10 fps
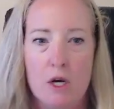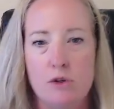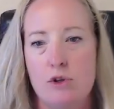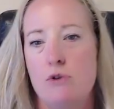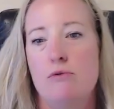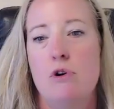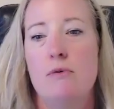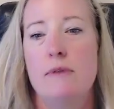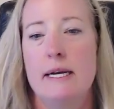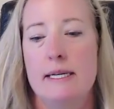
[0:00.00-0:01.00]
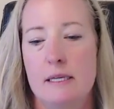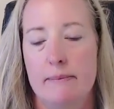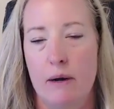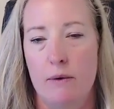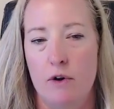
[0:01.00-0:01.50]
So you know that it's
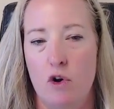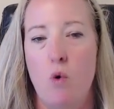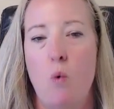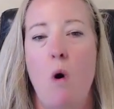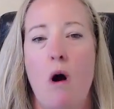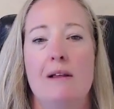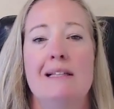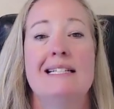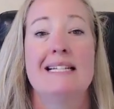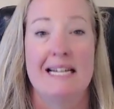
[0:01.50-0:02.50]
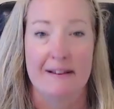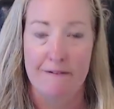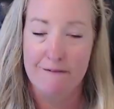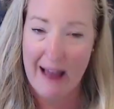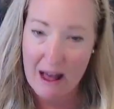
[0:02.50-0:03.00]
about the quality,
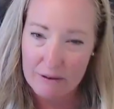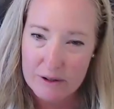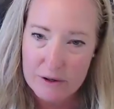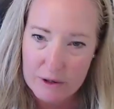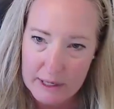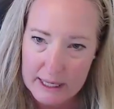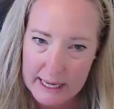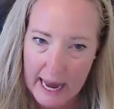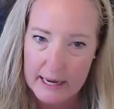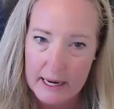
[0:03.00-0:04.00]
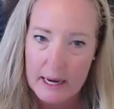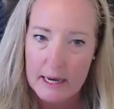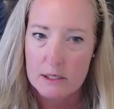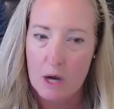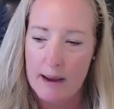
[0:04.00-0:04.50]
the value you're going to get.
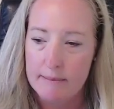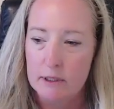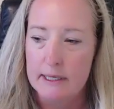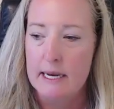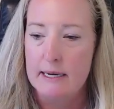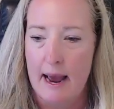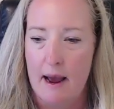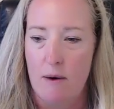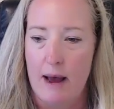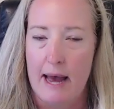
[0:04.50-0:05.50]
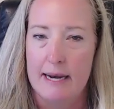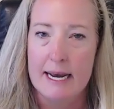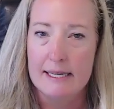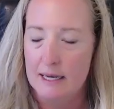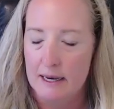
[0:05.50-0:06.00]
So I'm looking now at,
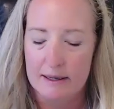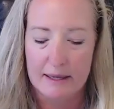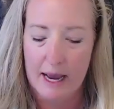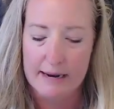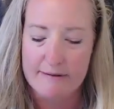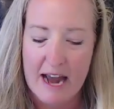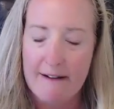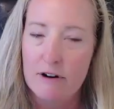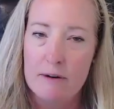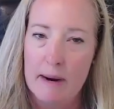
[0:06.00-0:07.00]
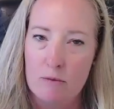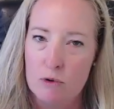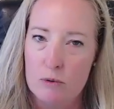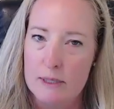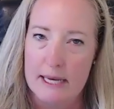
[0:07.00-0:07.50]
yes, I never, my
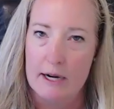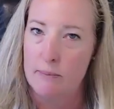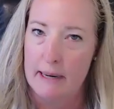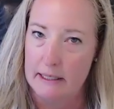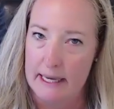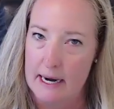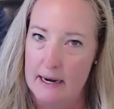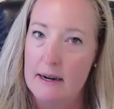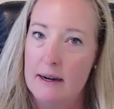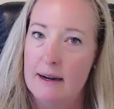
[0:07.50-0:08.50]
rule was I don't buy linen